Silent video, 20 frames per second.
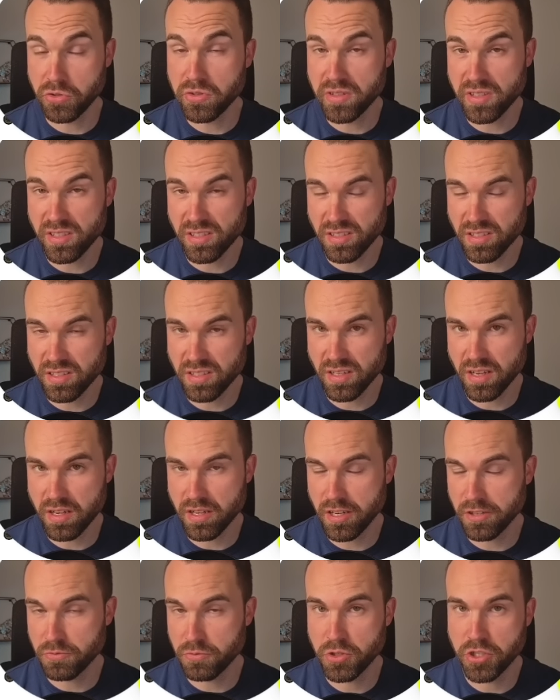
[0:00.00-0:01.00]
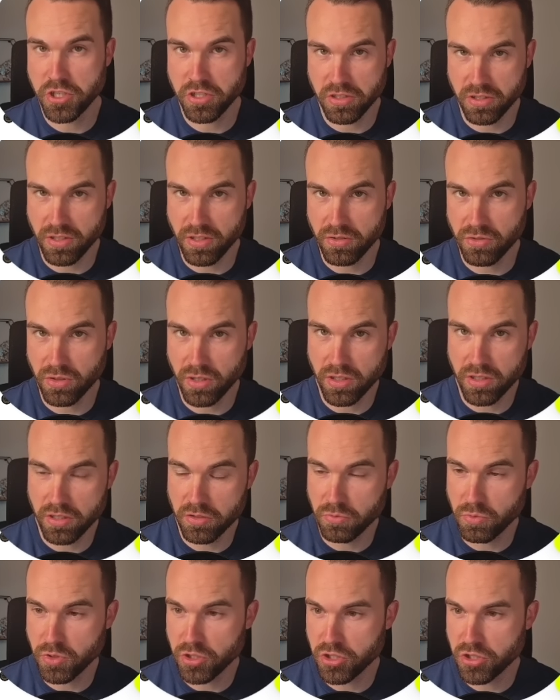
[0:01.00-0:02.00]
this design that we just
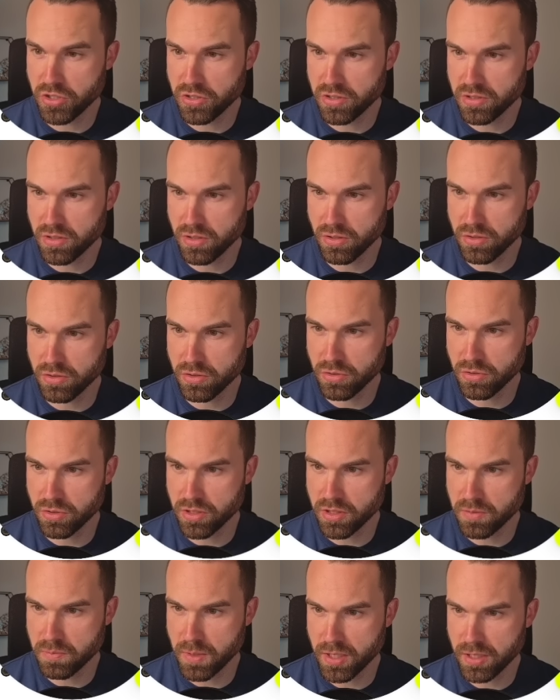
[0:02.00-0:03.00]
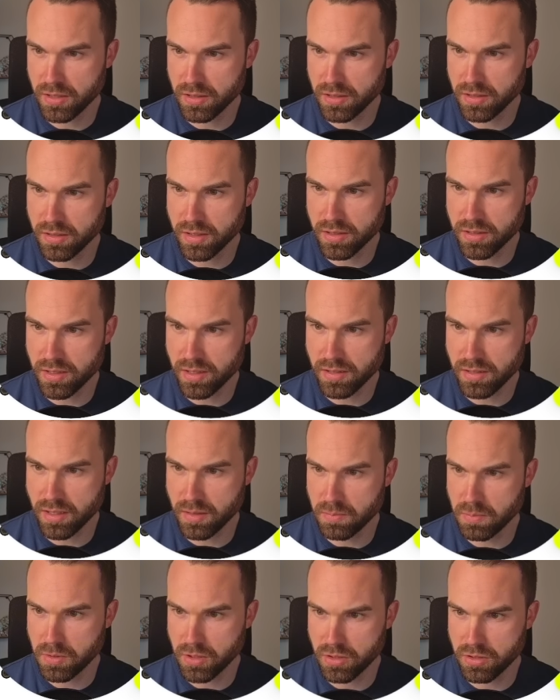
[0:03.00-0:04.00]
downloaded, we just go to this button that says
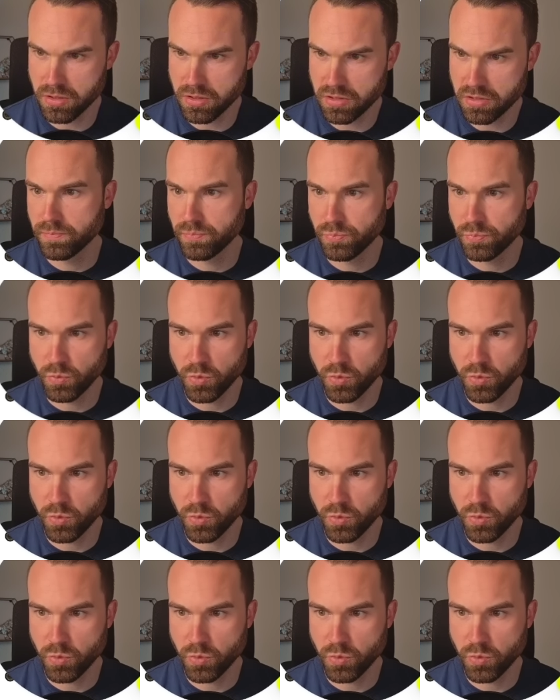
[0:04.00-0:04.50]
upload.